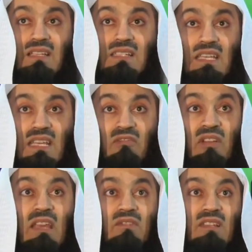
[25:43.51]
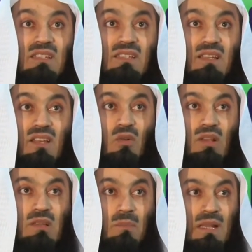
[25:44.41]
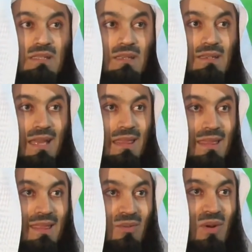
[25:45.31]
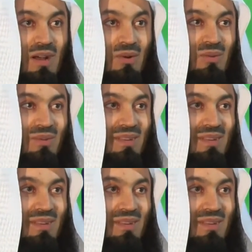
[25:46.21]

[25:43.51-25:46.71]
seeking forgiveness. What a blessed death. Wow.